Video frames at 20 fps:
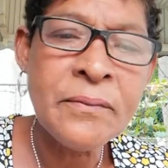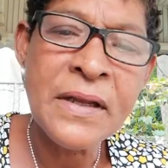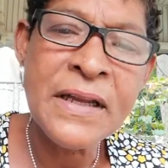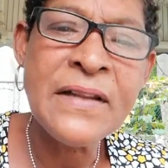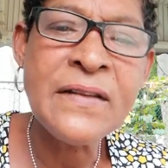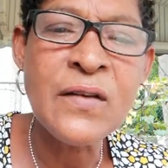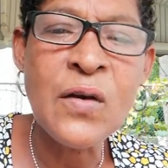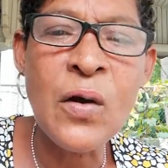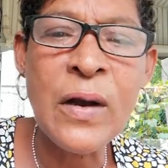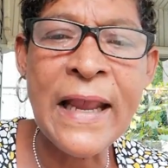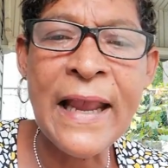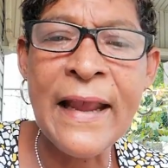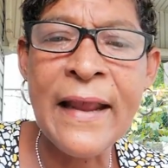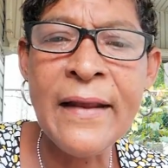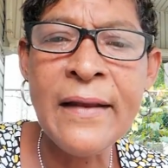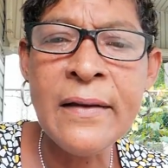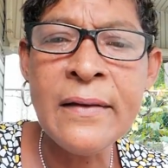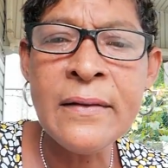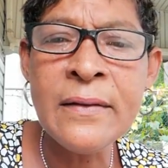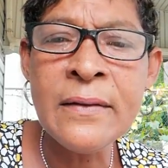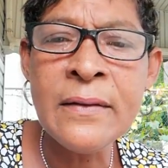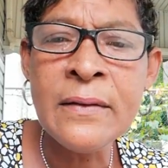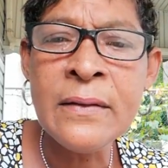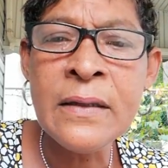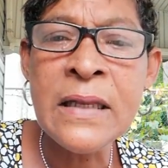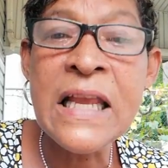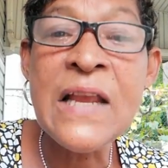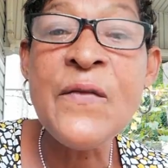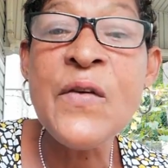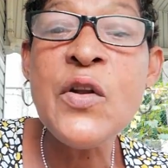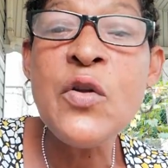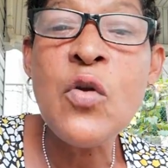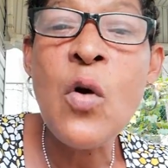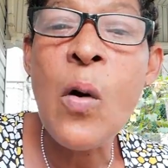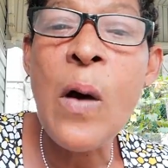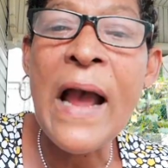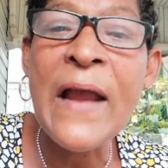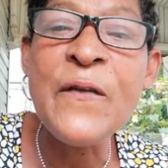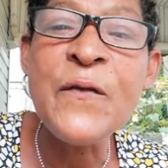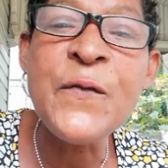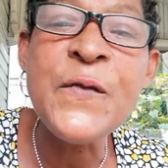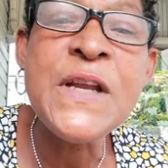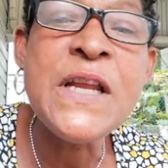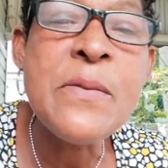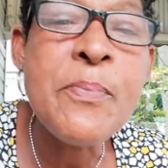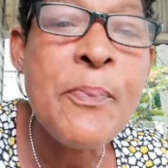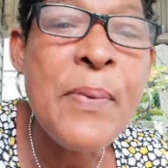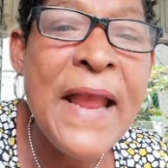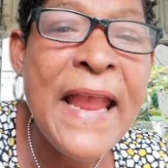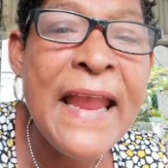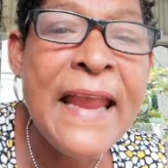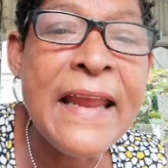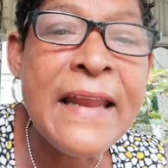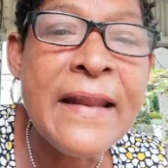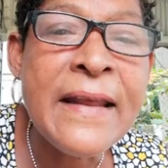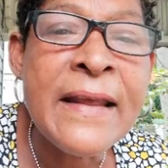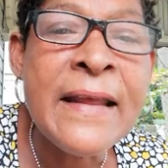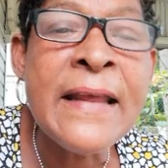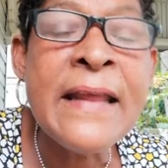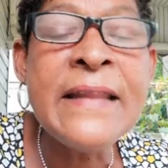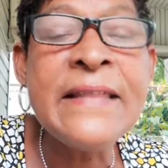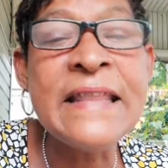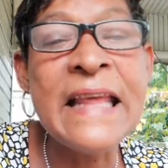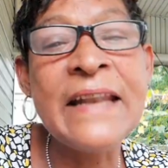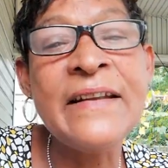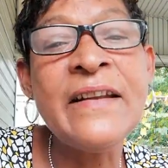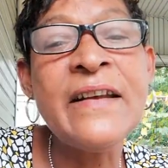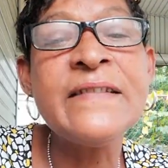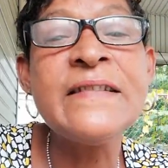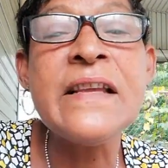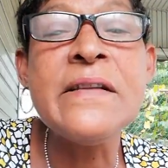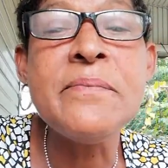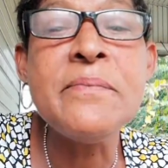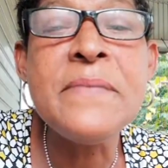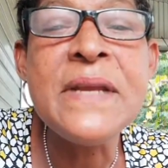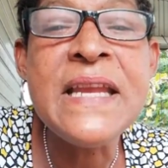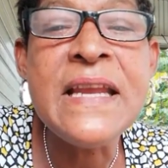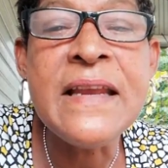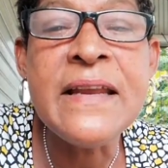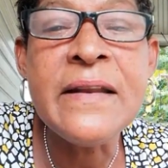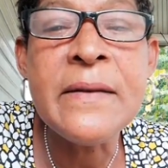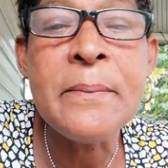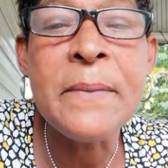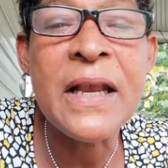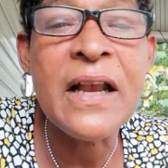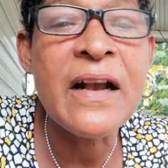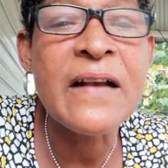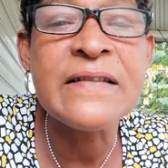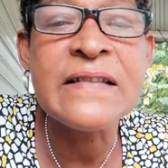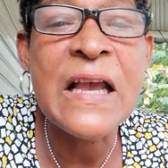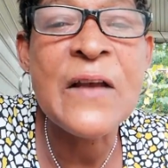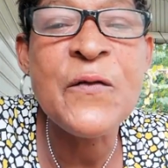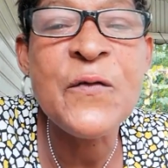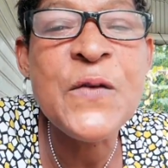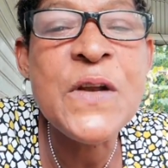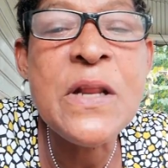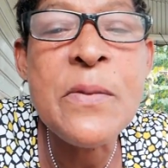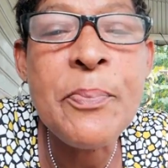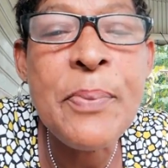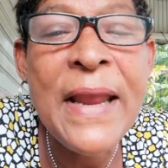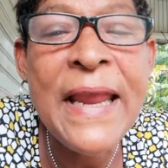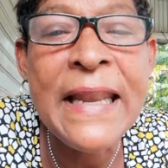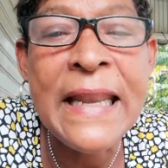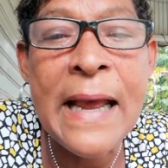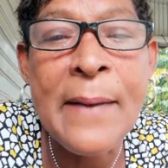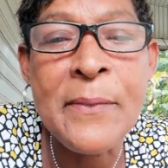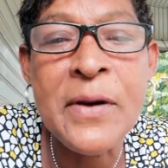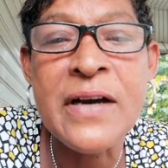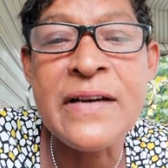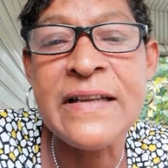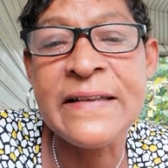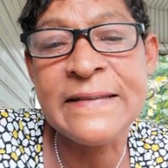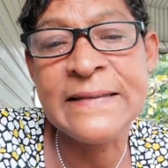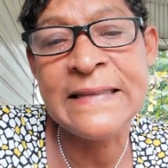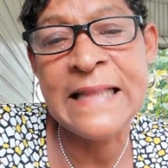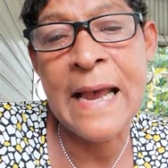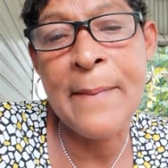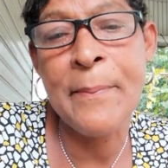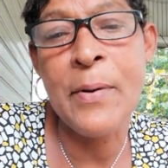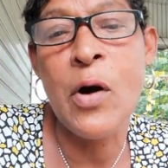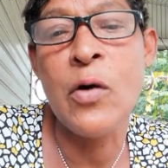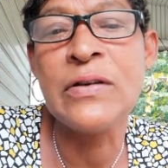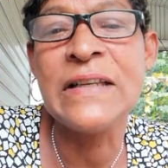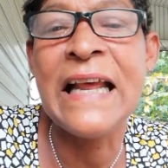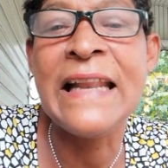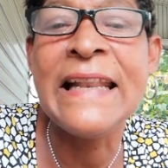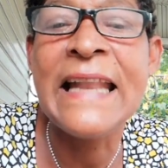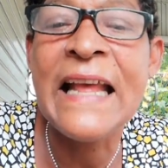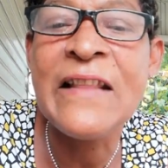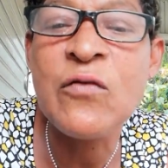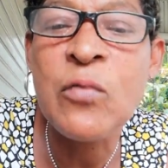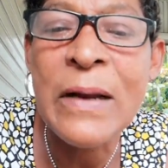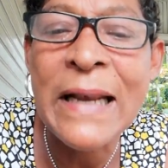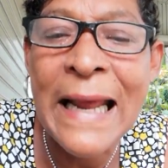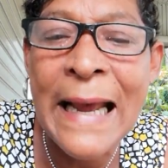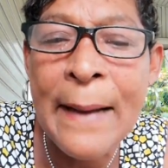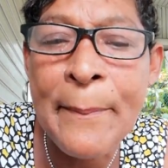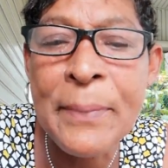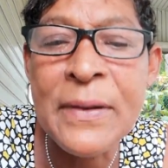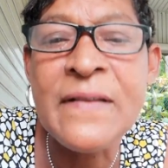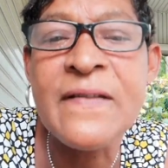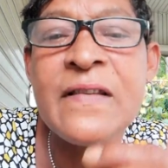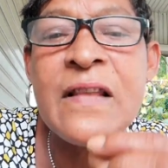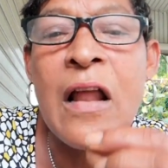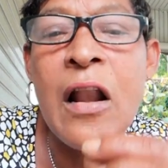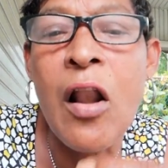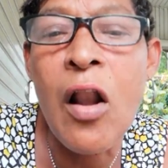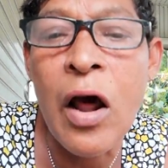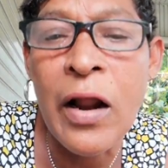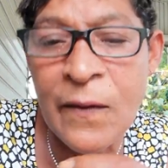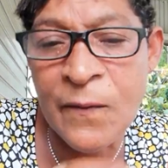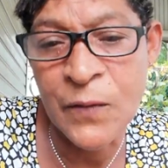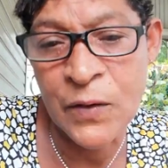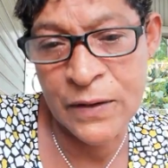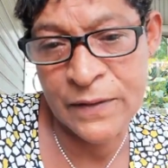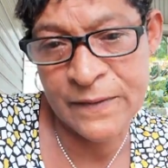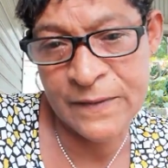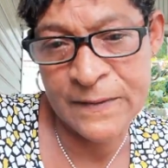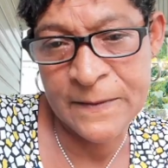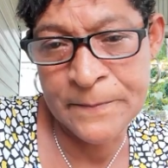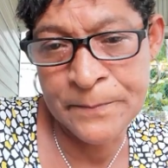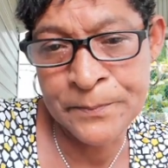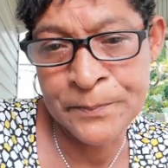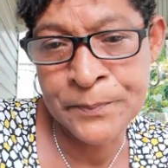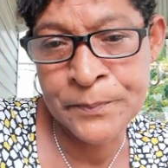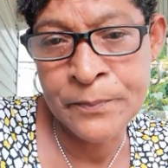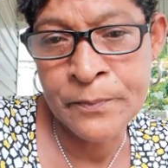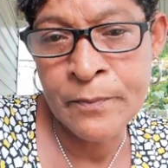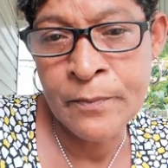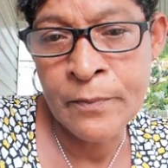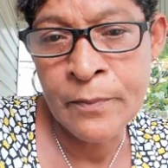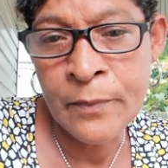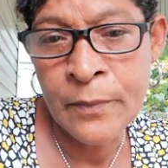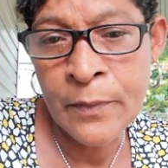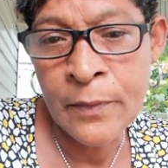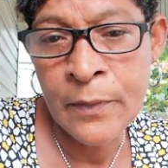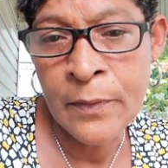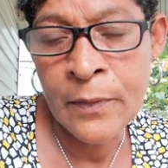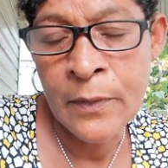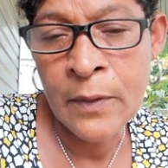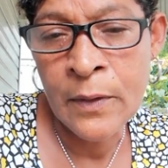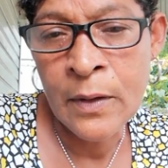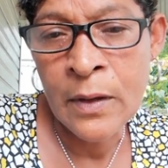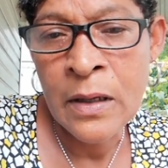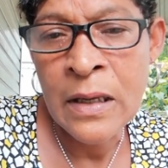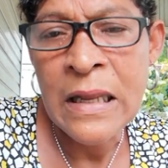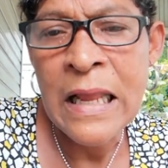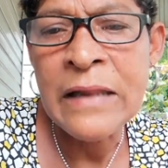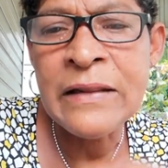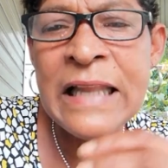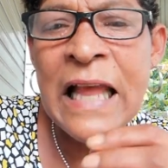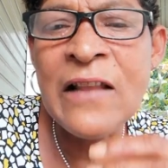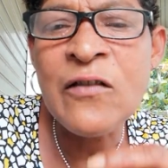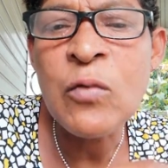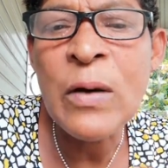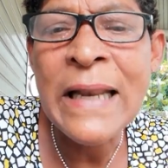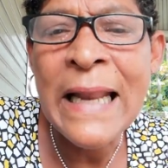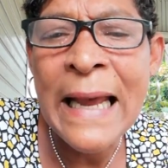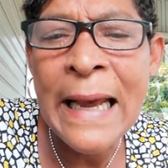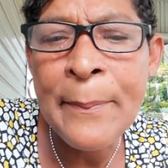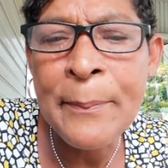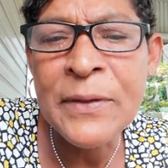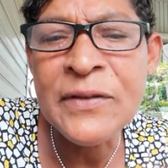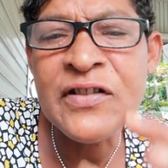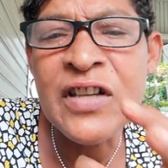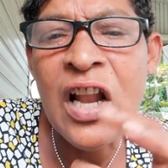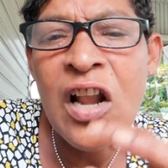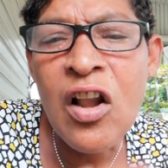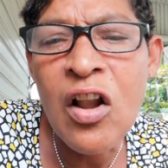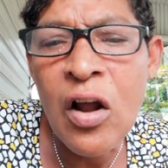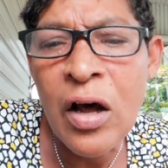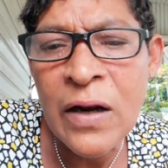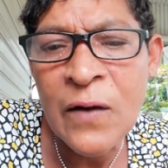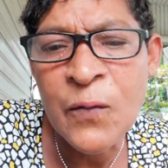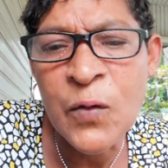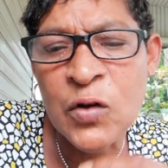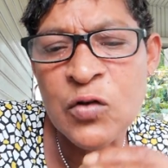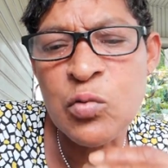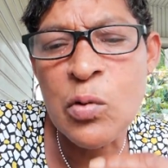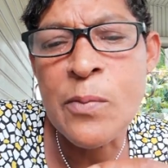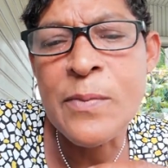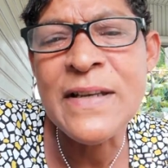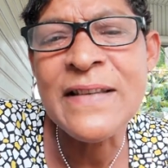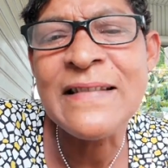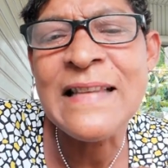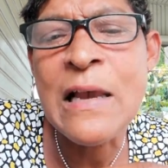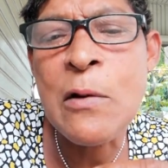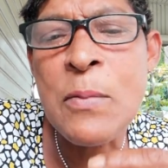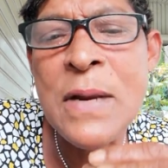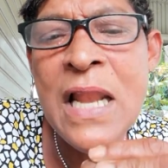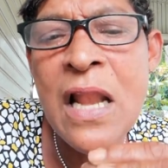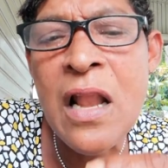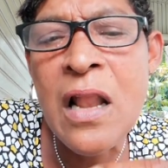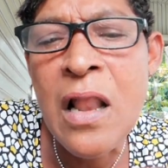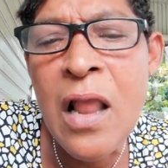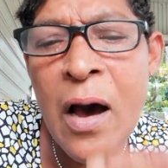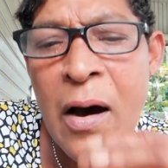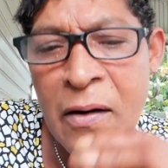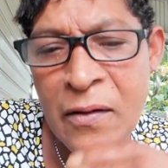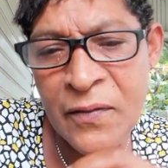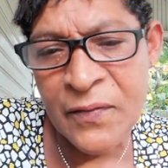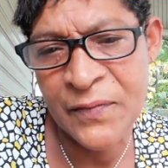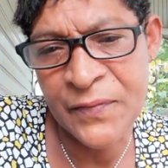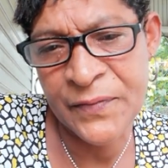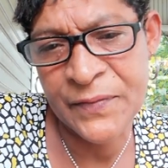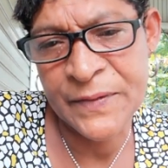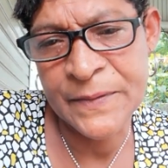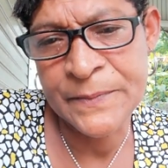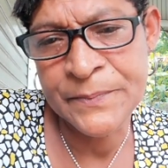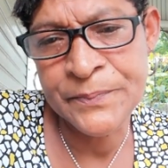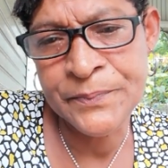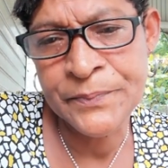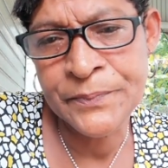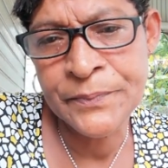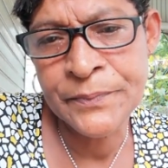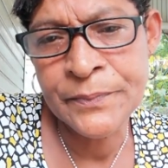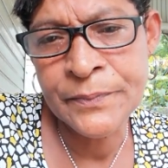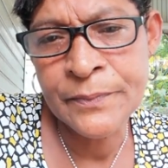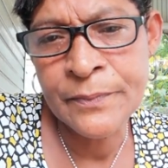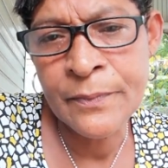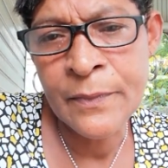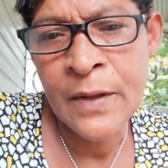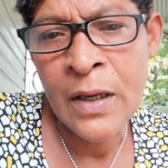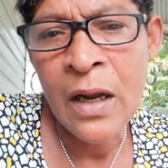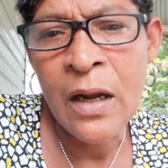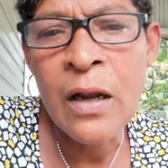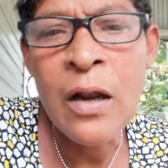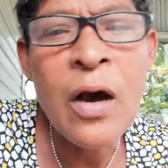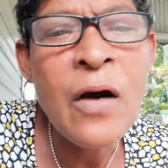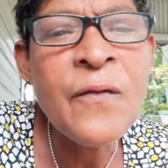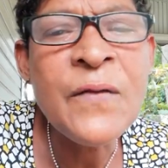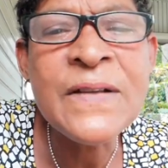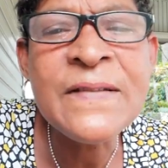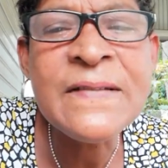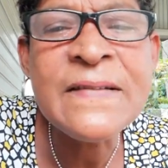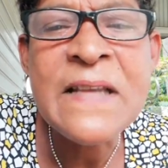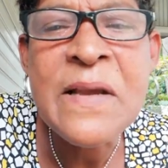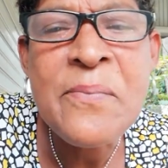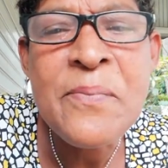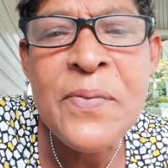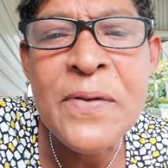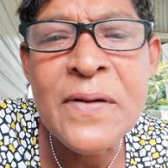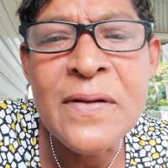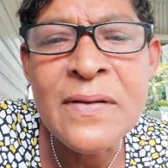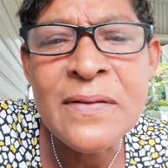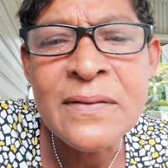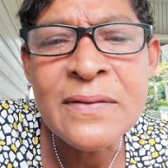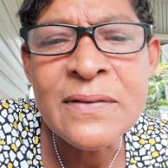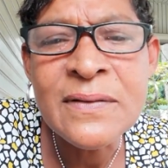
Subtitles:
It's okay. Even though I feel pain, that doesn't mean because I feel pain I'm going to snap out. And that's what happens to a lot of us. That's what happened to a lot of us when we say we love. Love is simple.